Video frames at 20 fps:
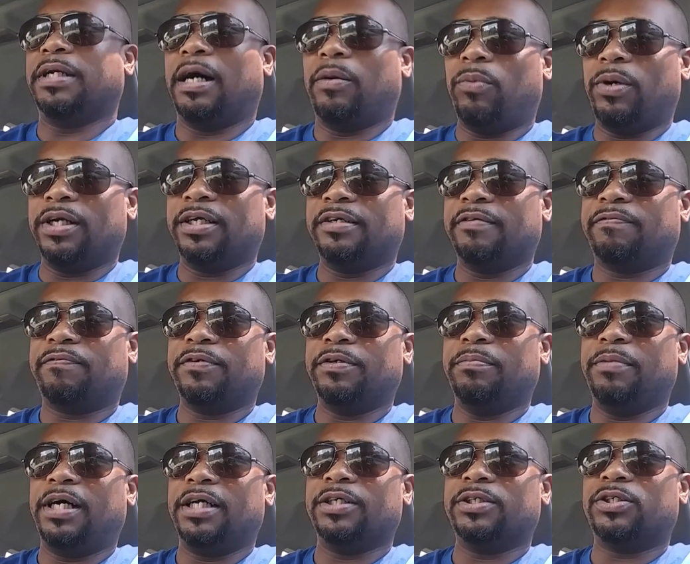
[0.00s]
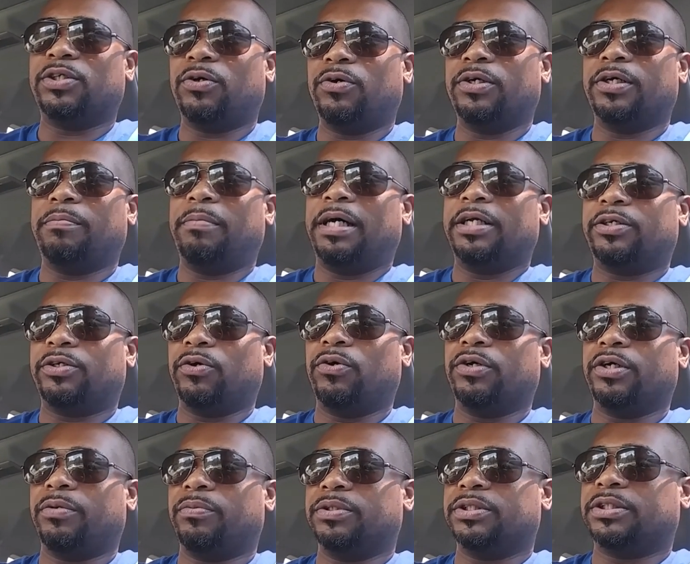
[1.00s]
I wanted a female daughter. My
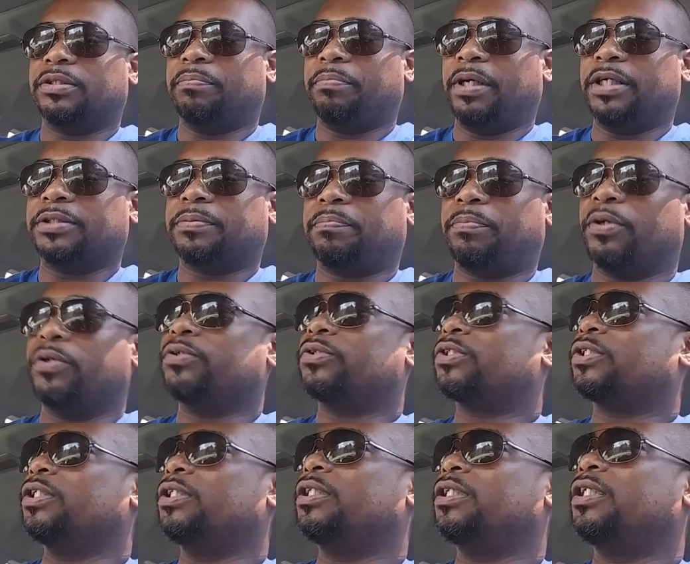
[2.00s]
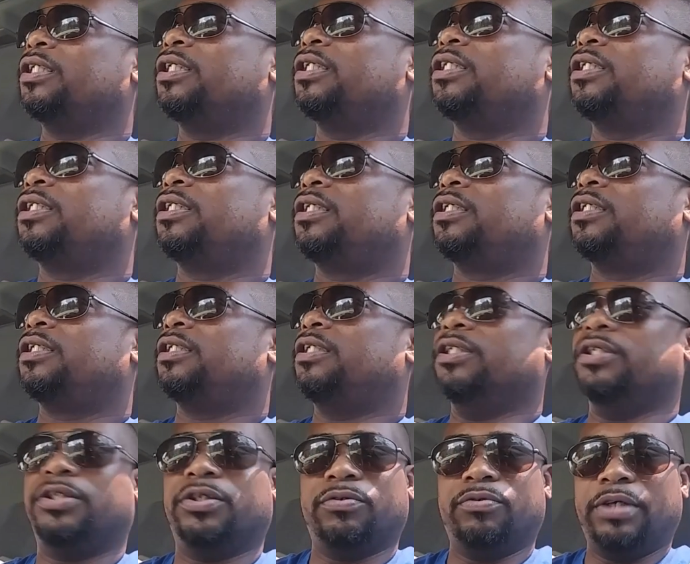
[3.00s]
daughter was the best person to
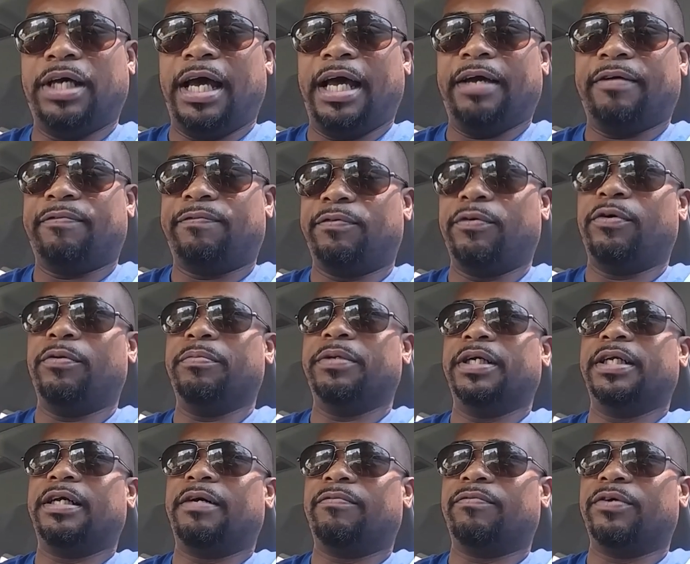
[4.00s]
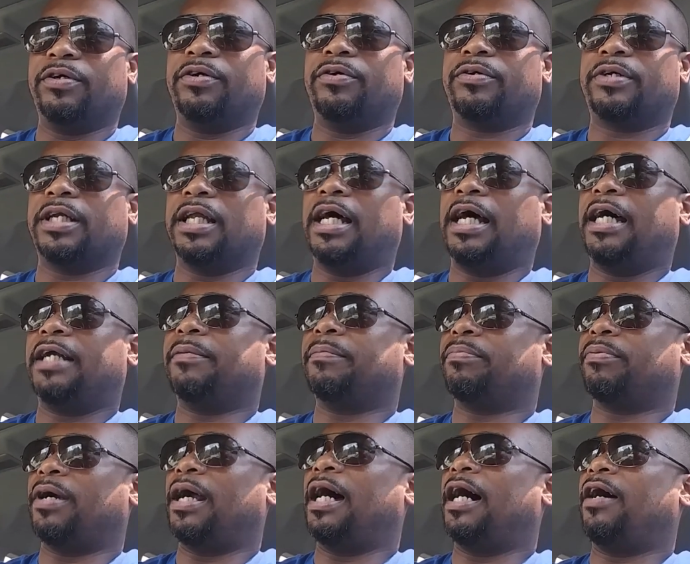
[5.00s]
do that for me, and I'm real glad and
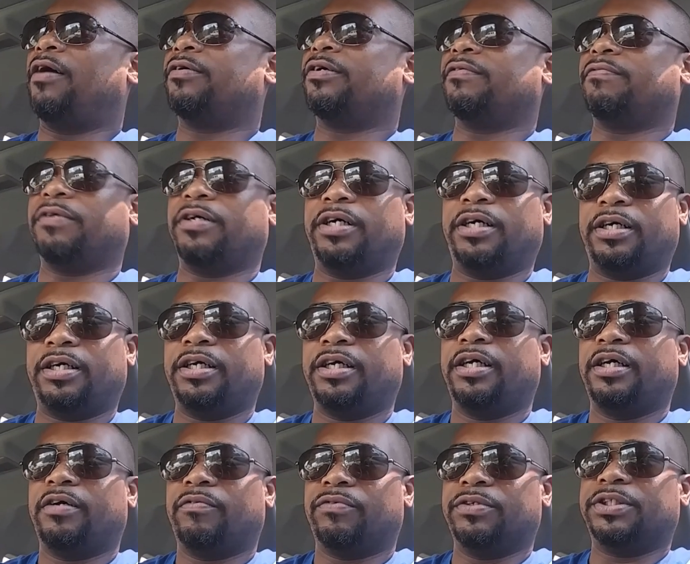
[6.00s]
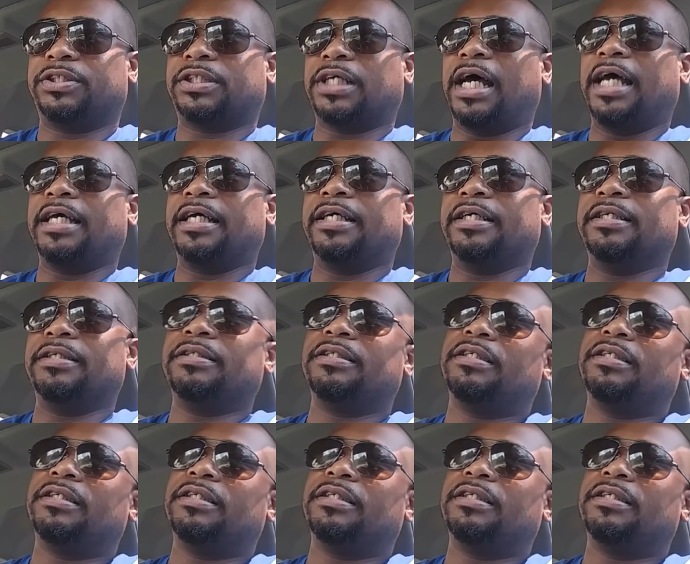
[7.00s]
proud of her reciting